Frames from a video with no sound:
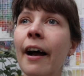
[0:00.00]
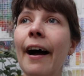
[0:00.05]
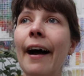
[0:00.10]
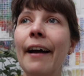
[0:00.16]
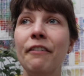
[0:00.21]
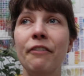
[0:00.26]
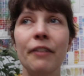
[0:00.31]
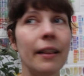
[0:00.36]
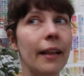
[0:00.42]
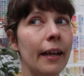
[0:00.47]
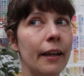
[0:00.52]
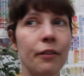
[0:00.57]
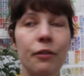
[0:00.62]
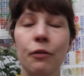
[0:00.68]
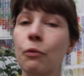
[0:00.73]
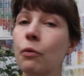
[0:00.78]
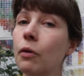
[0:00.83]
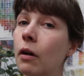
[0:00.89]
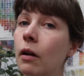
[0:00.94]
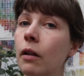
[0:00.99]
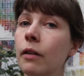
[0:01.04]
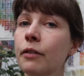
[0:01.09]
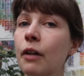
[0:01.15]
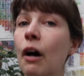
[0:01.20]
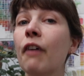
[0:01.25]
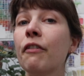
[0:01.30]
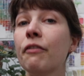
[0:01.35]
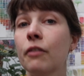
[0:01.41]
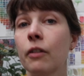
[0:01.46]
I feel like the world
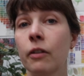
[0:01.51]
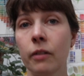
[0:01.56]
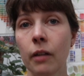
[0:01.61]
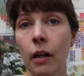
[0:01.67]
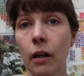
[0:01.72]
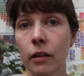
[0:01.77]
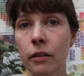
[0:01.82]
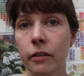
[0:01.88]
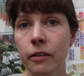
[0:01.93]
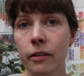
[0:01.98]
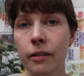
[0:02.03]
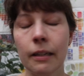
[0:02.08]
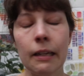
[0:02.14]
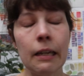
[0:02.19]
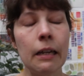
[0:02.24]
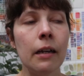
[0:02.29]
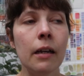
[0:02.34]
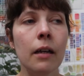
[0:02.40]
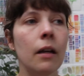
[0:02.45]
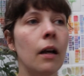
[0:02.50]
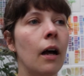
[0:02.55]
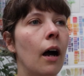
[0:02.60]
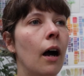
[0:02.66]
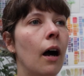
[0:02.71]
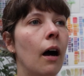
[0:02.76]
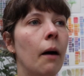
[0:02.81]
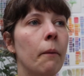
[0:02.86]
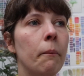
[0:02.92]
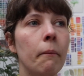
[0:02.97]
often sucks.
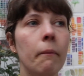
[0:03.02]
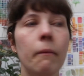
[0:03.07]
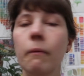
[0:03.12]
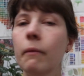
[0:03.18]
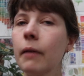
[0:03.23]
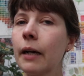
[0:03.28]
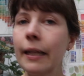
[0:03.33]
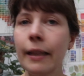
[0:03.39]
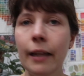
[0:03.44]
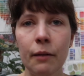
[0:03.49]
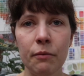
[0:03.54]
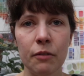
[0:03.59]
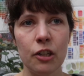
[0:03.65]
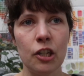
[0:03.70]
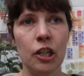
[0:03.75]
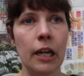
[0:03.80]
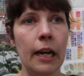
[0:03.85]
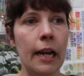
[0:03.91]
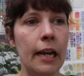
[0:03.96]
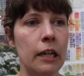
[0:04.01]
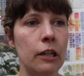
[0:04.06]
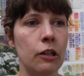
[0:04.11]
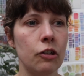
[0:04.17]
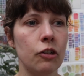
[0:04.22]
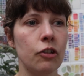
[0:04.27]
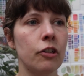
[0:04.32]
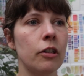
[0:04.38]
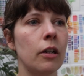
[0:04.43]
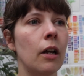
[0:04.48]
Climate
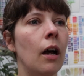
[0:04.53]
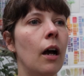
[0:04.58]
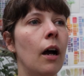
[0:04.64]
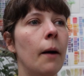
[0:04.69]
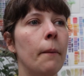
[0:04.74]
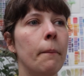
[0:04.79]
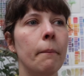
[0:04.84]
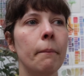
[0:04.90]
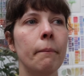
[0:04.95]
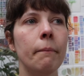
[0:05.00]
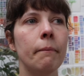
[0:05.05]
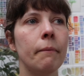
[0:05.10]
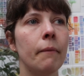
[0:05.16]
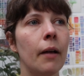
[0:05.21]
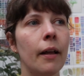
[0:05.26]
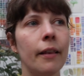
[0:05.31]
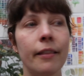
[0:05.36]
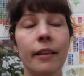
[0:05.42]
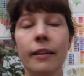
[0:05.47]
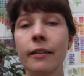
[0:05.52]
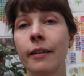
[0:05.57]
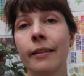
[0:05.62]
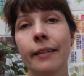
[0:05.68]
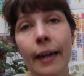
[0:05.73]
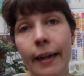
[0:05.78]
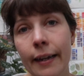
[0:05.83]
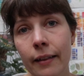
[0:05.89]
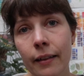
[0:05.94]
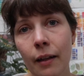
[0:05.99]
change, the
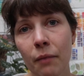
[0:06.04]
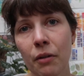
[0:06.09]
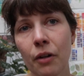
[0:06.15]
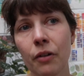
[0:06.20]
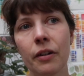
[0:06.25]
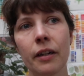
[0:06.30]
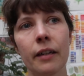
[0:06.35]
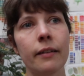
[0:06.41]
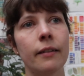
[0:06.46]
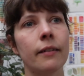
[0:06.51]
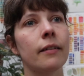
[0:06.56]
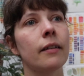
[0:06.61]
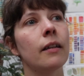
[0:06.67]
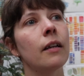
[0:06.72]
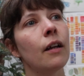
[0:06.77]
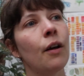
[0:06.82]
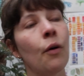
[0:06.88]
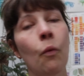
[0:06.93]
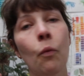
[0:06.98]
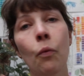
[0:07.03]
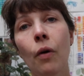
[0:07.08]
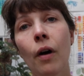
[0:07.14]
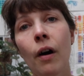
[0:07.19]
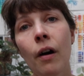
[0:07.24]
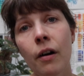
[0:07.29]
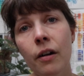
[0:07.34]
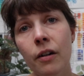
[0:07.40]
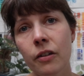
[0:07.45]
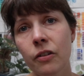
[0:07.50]
denial about it,
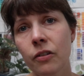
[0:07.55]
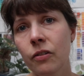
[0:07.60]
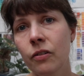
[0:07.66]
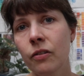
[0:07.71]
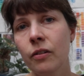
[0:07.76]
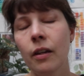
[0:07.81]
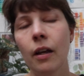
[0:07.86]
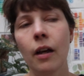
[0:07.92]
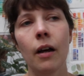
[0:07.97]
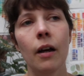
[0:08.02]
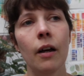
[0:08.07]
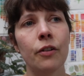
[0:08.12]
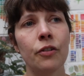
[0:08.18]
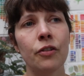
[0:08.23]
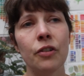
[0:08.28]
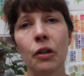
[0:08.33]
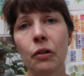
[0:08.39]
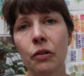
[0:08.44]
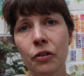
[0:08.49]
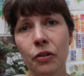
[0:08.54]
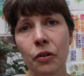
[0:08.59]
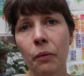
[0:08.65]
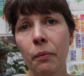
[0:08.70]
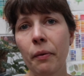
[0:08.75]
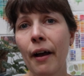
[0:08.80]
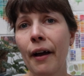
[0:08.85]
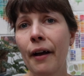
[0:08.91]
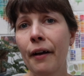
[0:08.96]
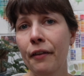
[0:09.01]
wars,
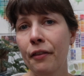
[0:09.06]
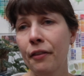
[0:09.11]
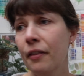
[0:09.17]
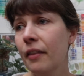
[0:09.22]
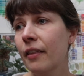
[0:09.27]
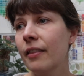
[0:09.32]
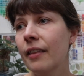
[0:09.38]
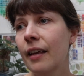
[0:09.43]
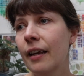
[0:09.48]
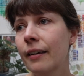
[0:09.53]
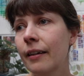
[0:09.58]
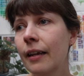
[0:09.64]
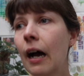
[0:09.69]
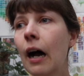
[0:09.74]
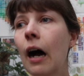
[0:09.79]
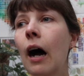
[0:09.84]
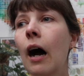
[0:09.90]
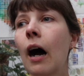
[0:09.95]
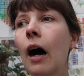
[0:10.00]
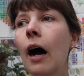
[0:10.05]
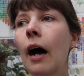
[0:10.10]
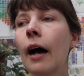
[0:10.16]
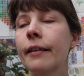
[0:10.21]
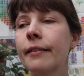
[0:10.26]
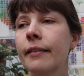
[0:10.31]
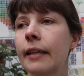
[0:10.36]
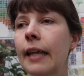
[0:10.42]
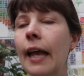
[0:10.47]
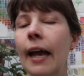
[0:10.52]
sociopaths that are
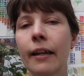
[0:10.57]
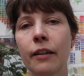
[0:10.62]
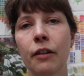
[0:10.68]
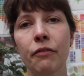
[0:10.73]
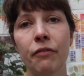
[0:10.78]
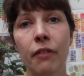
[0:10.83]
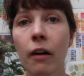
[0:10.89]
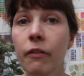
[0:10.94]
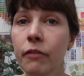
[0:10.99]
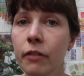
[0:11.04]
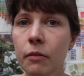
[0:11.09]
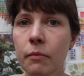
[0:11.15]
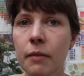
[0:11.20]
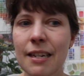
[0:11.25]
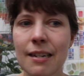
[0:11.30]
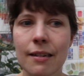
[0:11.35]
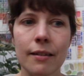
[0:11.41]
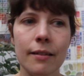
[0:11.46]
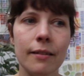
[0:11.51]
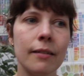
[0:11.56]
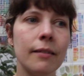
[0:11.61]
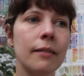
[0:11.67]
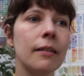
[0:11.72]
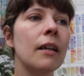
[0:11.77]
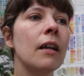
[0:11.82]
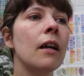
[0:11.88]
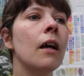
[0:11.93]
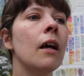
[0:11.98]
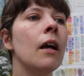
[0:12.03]
at the head of governments,
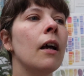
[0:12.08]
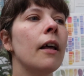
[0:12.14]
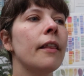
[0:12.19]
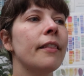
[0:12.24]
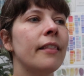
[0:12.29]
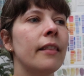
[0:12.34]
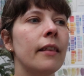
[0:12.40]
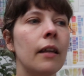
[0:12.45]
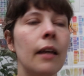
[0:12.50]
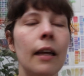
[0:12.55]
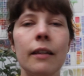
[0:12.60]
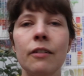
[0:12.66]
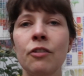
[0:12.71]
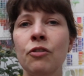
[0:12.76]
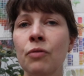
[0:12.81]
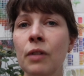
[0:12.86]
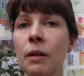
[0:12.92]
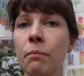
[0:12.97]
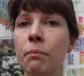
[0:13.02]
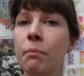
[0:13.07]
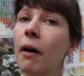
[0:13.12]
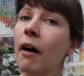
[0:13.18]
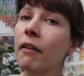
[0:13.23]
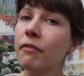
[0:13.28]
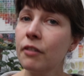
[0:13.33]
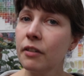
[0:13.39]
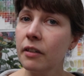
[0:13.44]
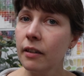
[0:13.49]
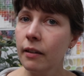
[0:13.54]
the extreme
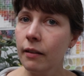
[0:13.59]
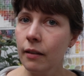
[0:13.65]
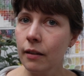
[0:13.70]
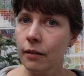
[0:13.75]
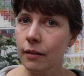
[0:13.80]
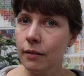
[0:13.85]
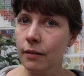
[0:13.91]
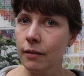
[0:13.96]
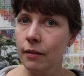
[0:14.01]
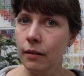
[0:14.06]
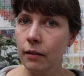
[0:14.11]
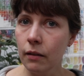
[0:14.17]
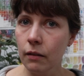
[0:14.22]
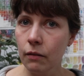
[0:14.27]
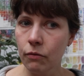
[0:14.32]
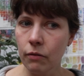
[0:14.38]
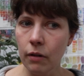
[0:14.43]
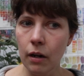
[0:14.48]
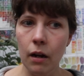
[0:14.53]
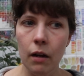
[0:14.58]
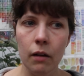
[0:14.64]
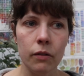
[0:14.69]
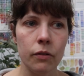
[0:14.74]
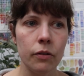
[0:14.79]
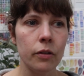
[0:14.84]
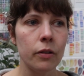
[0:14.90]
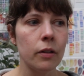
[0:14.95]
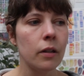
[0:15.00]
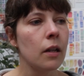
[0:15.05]
poverty that is still
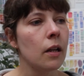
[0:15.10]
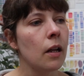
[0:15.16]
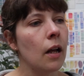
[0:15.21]
around,